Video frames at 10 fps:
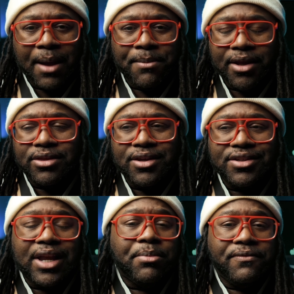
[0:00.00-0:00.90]
I make
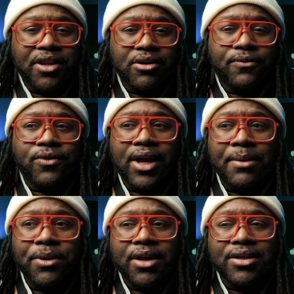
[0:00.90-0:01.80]
these type of videos for
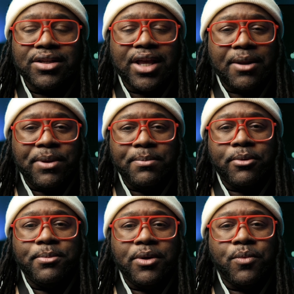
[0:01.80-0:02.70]
that, because a lot of
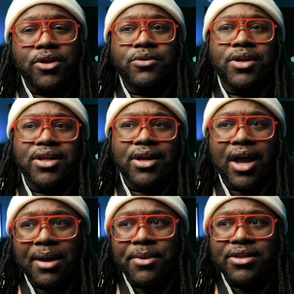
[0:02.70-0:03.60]
people be wondering in the
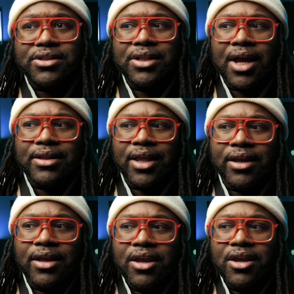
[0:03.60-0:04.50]
comments a lot, like,